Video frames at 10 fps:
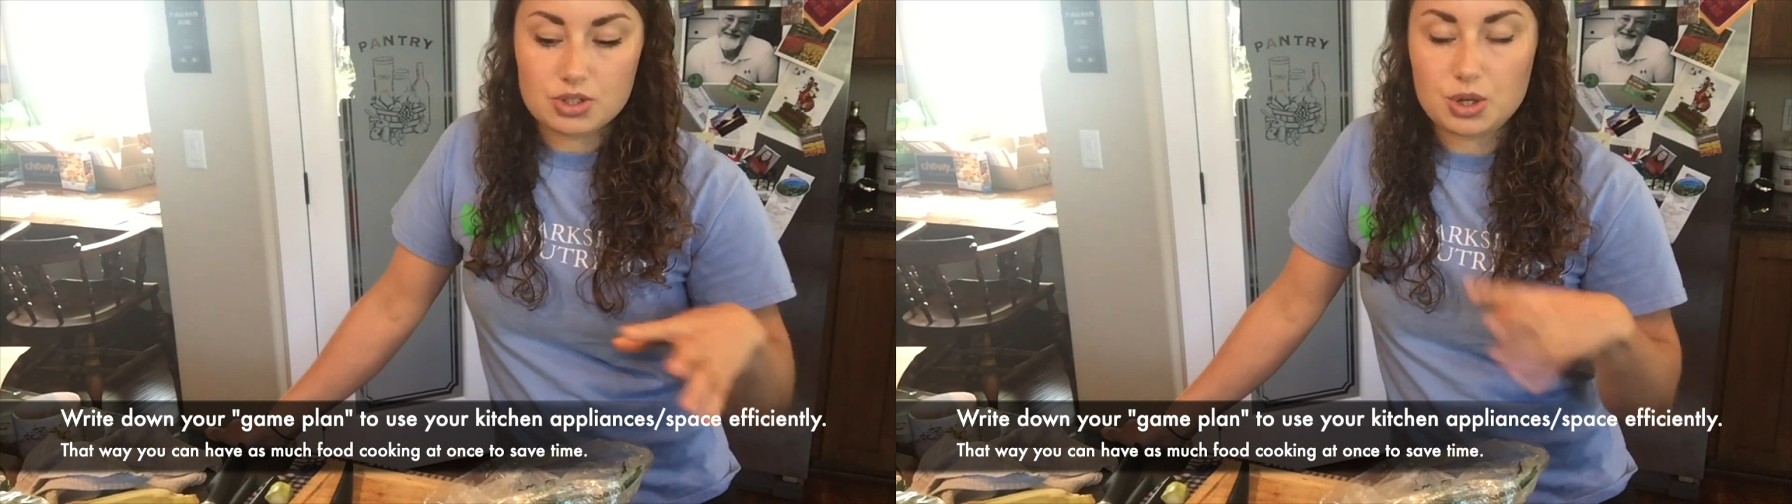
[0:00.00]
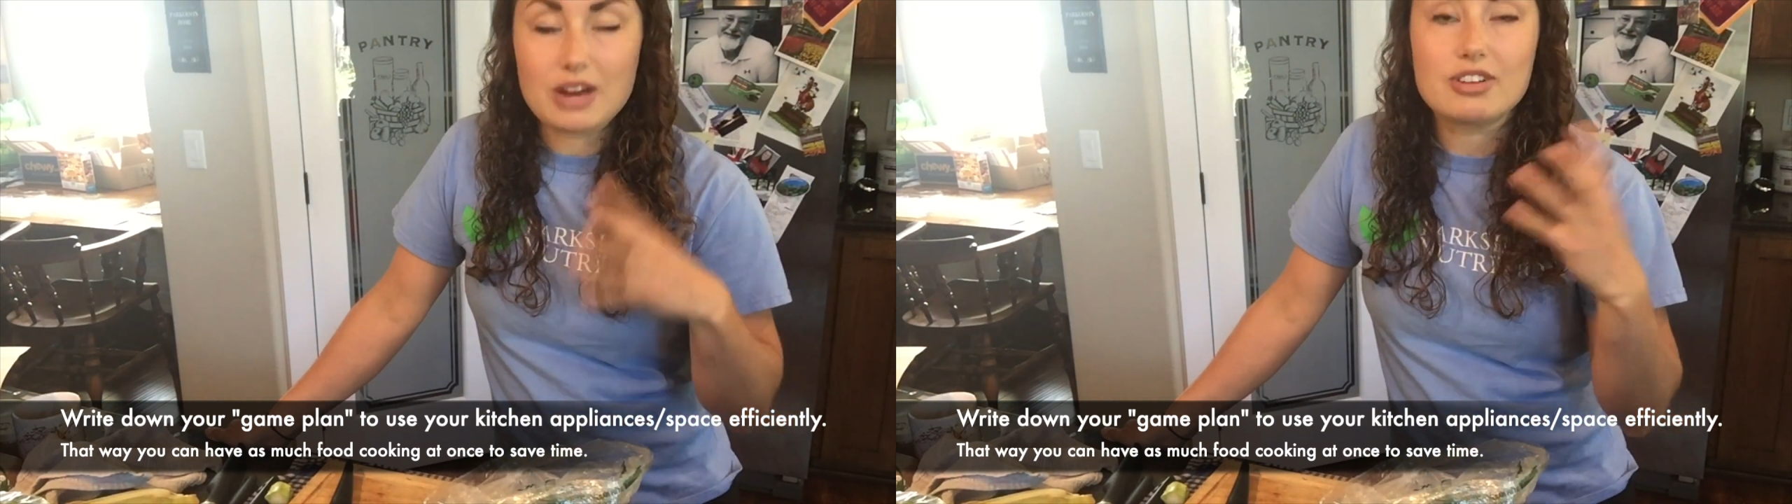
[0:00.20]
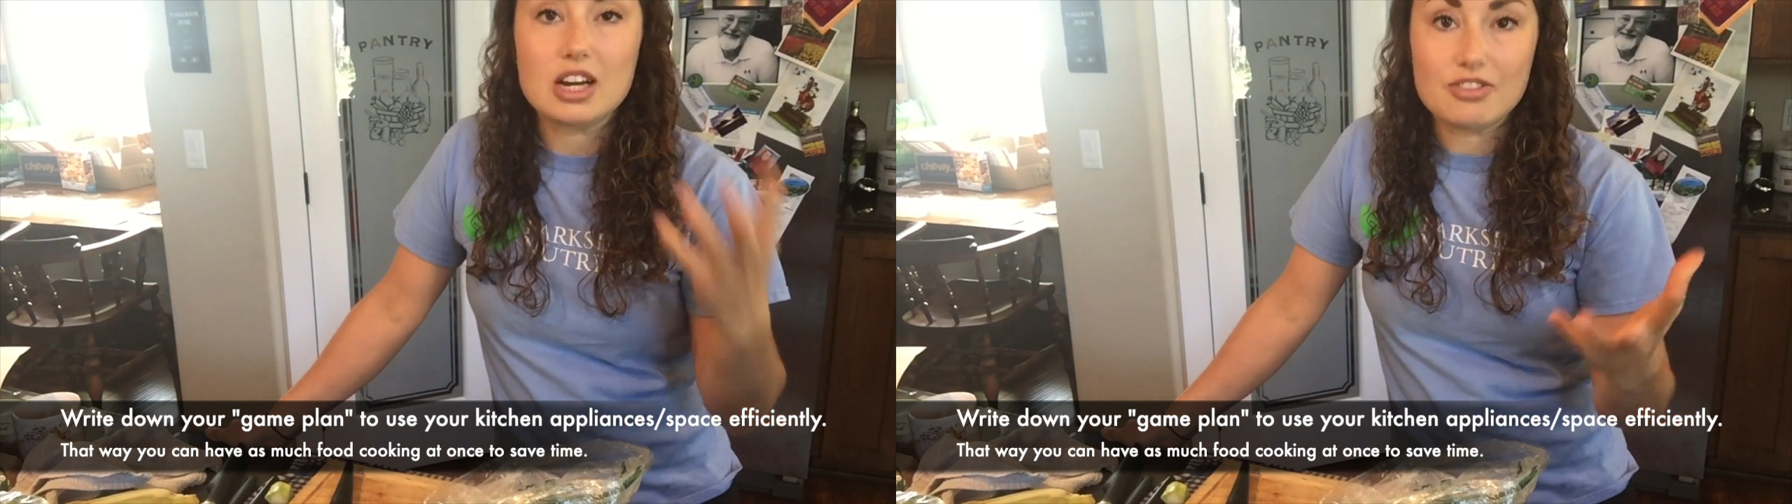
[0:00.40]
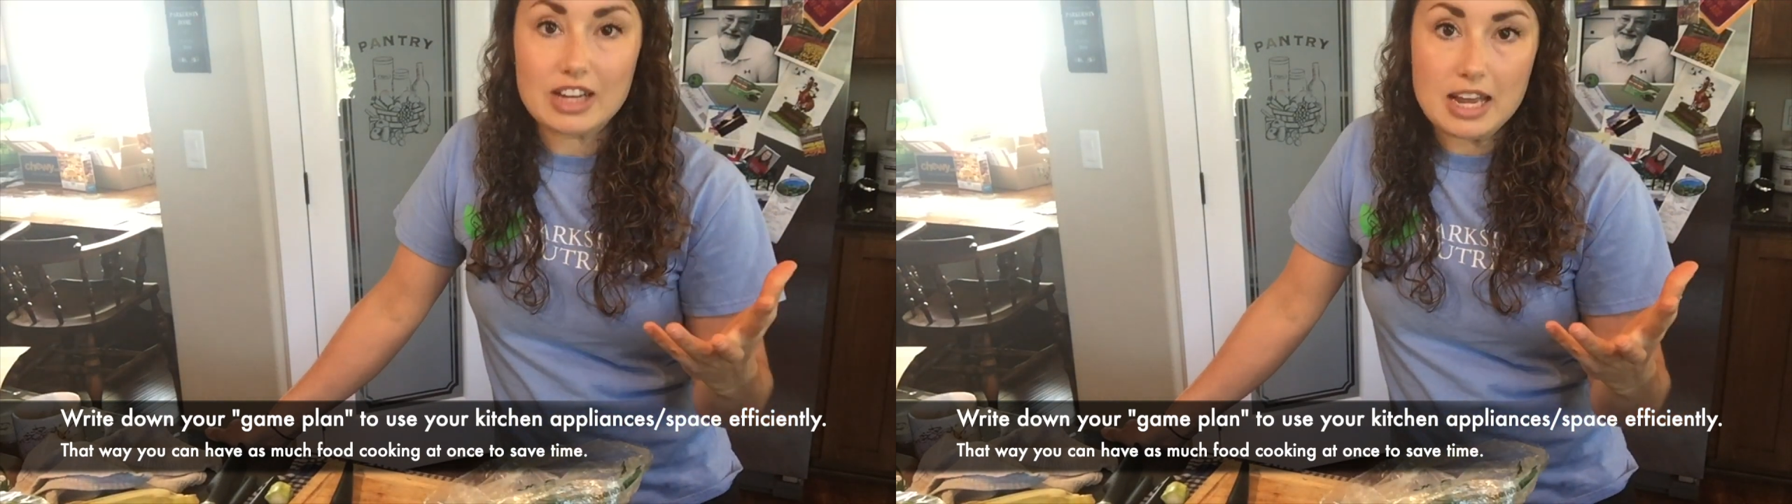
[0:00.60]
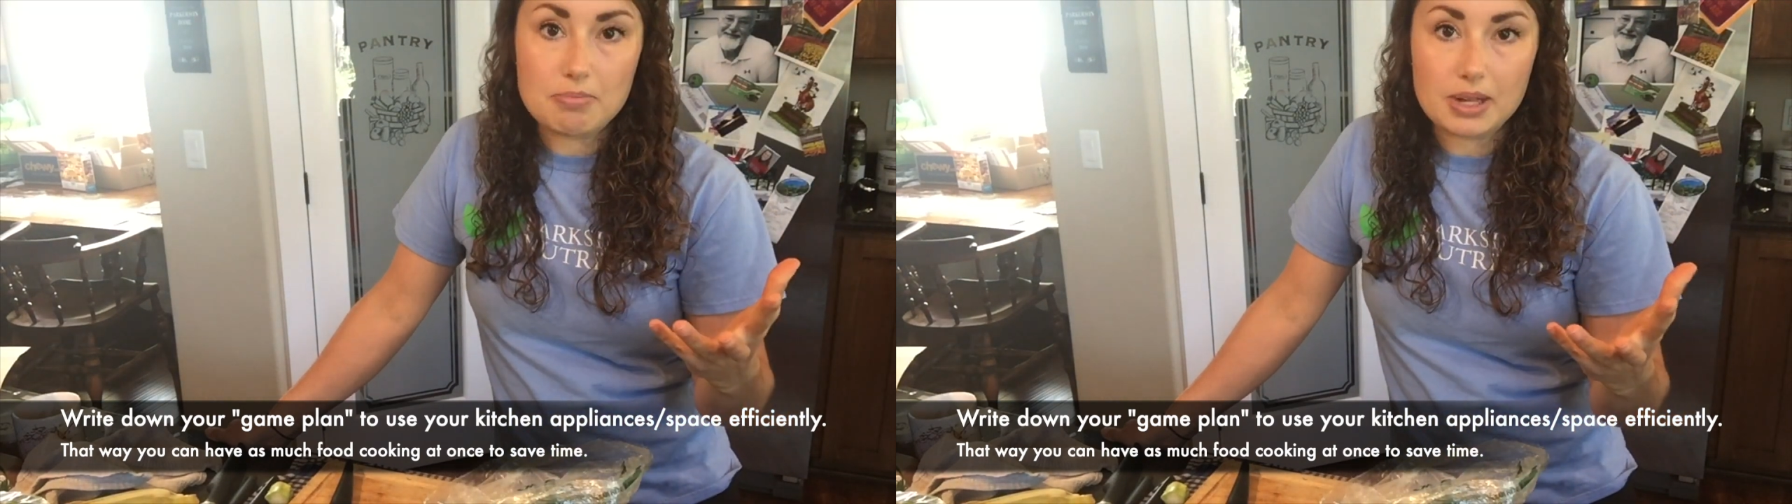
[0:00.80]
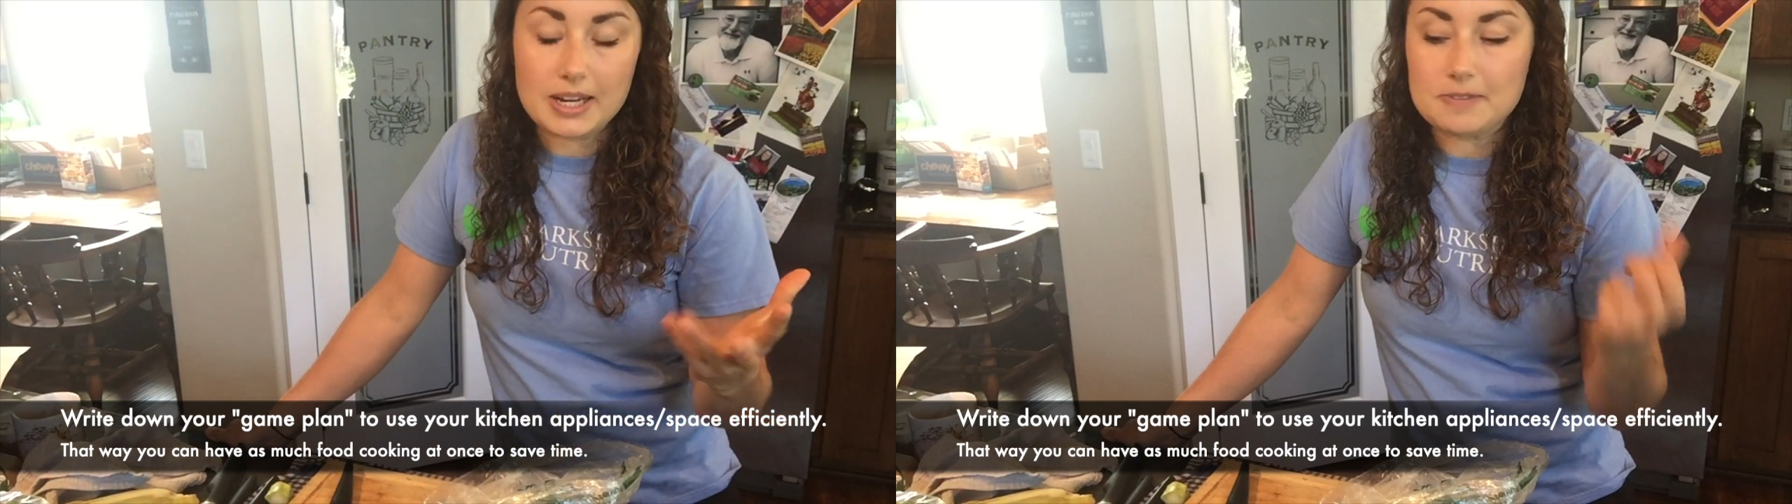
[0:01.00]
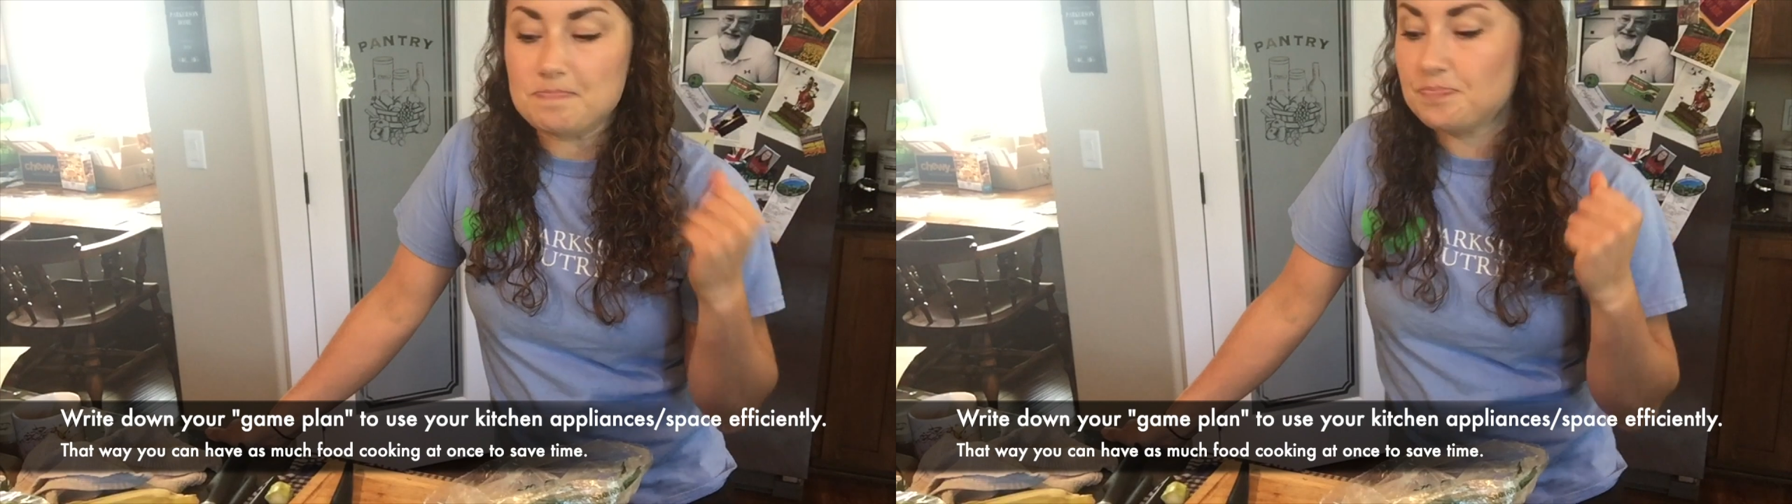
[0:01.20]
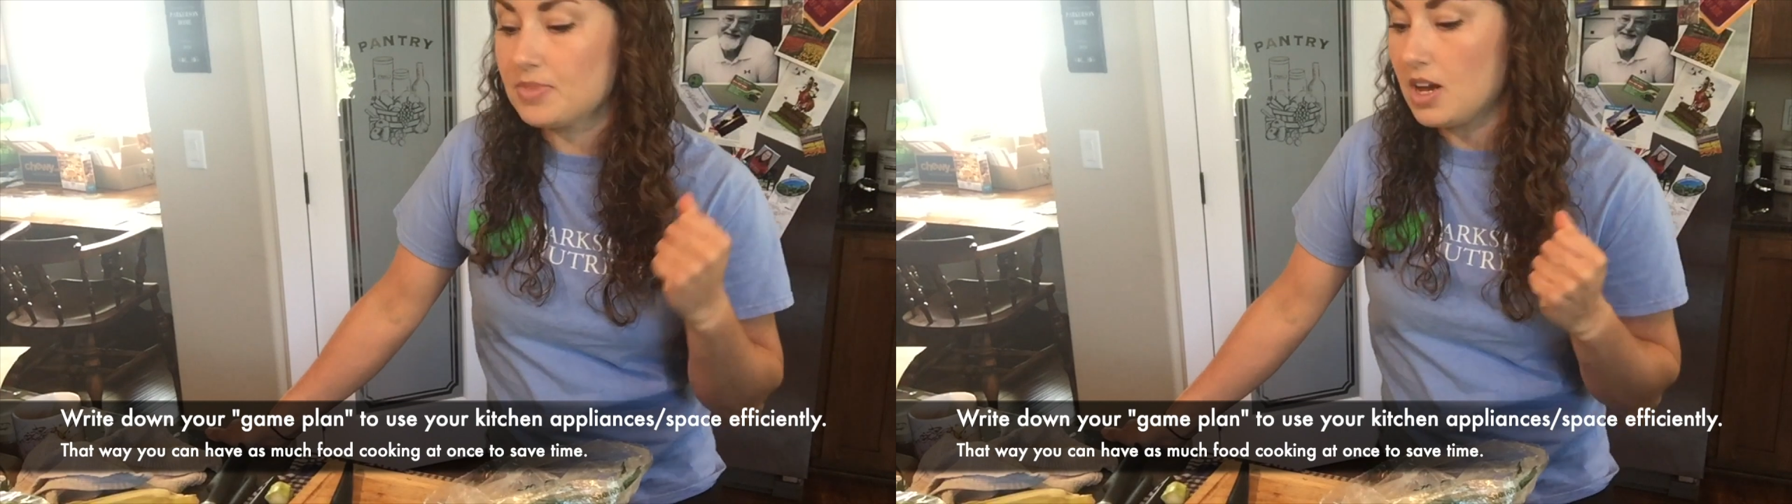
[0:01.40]
So you have kind of a game
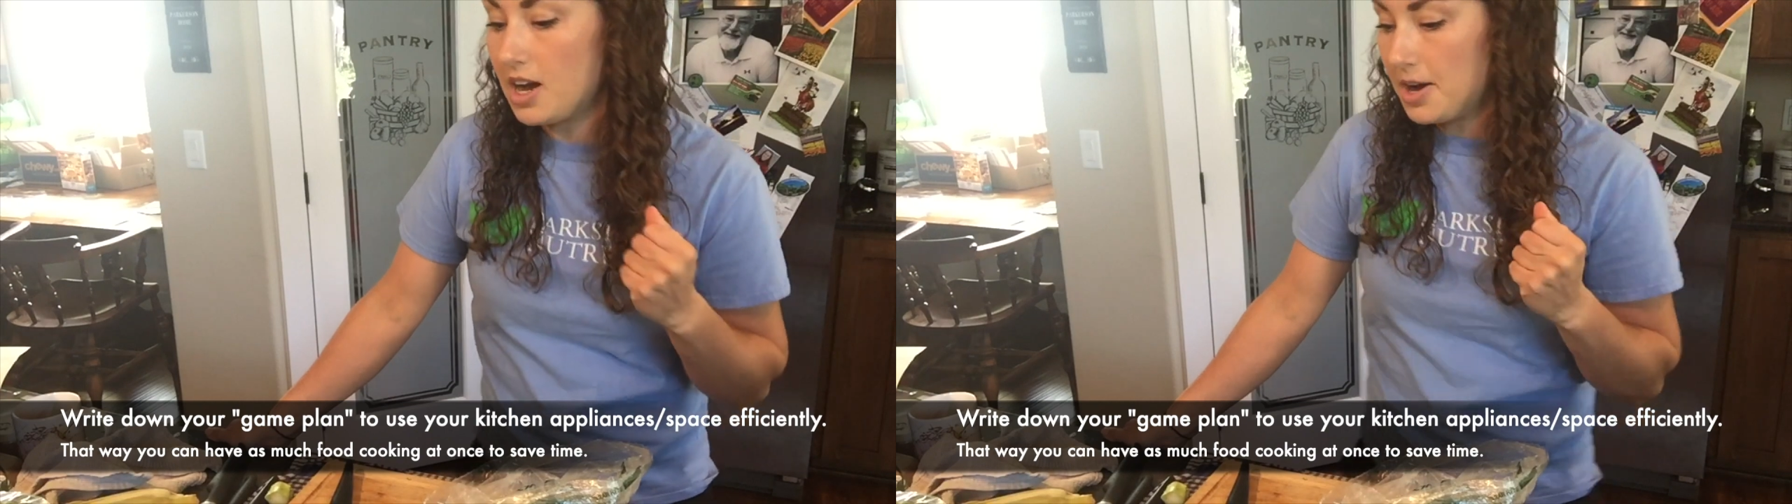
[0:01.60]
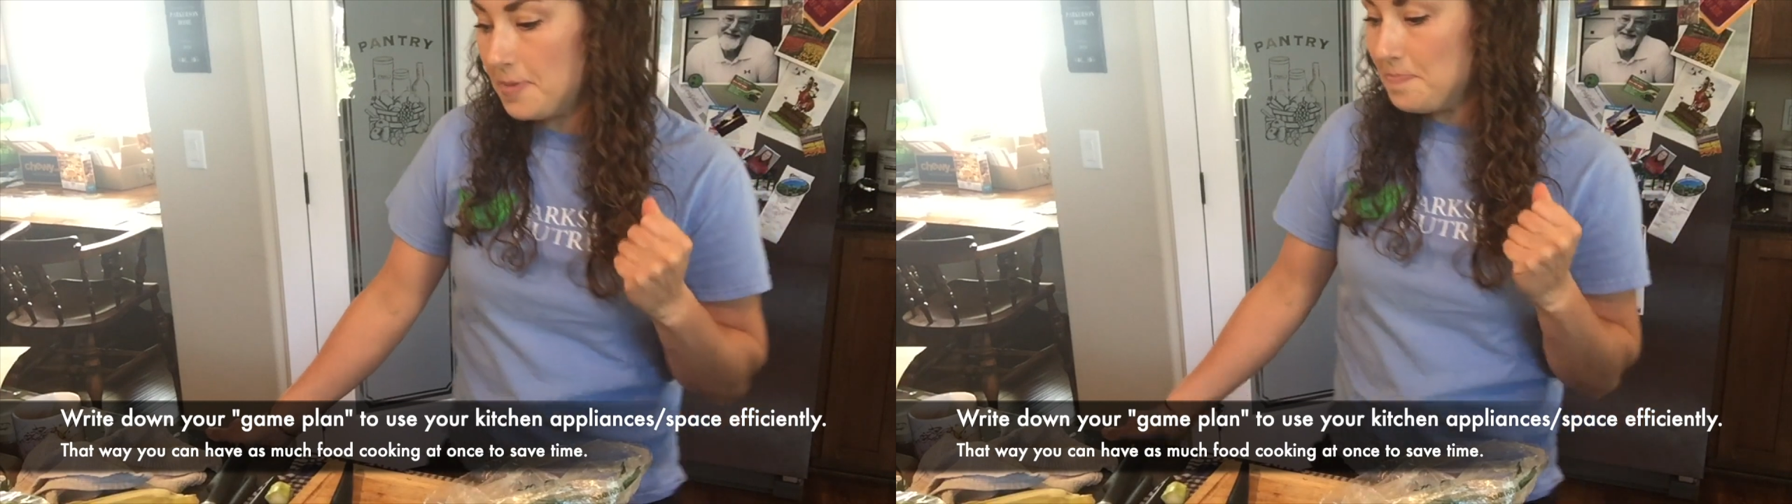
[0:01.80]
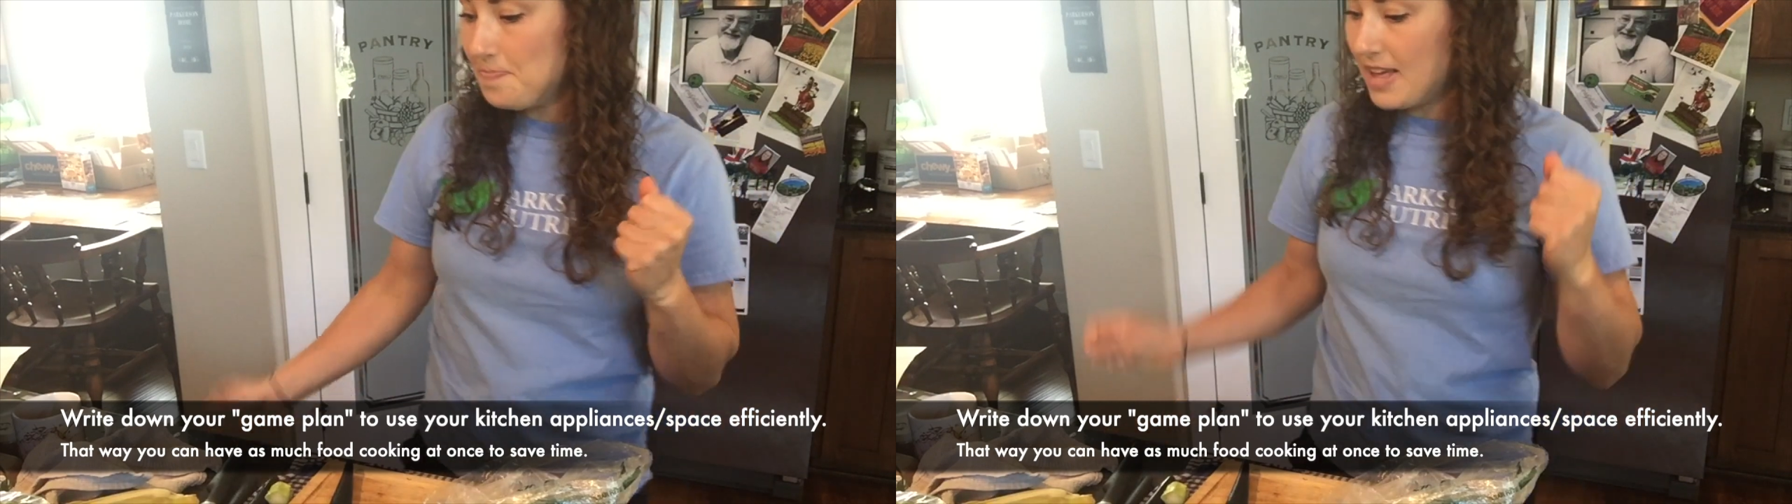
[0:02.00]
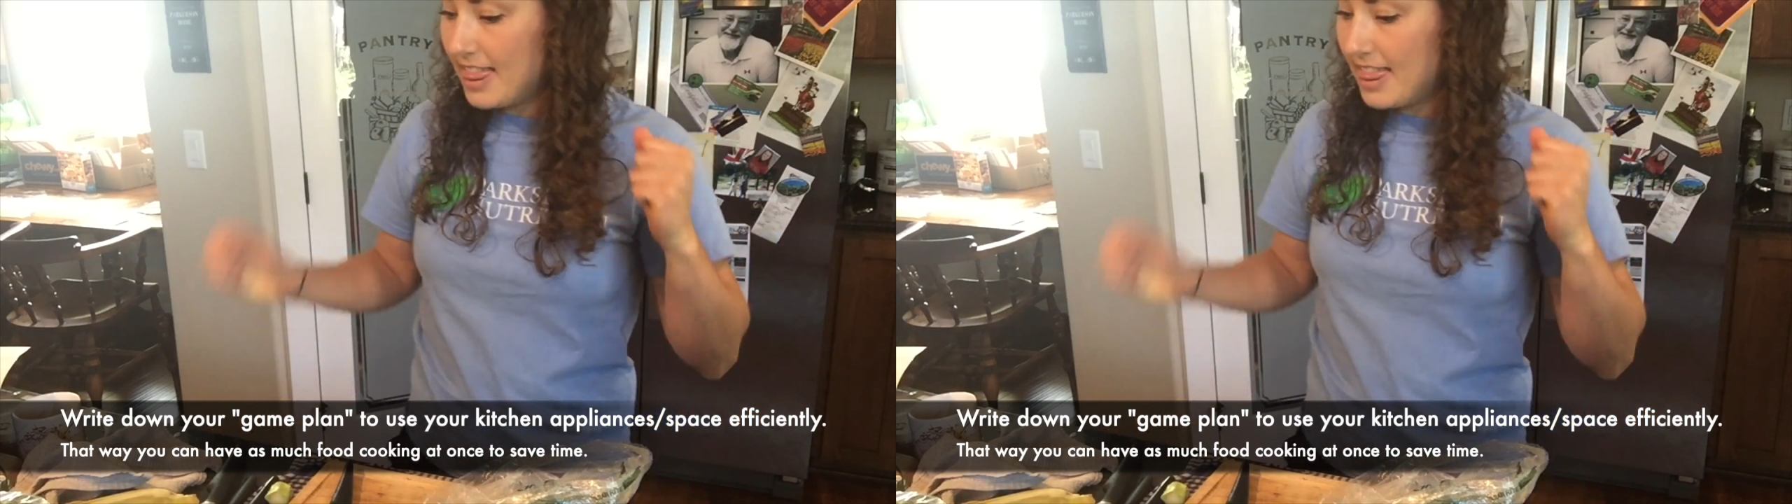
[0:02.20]
plan.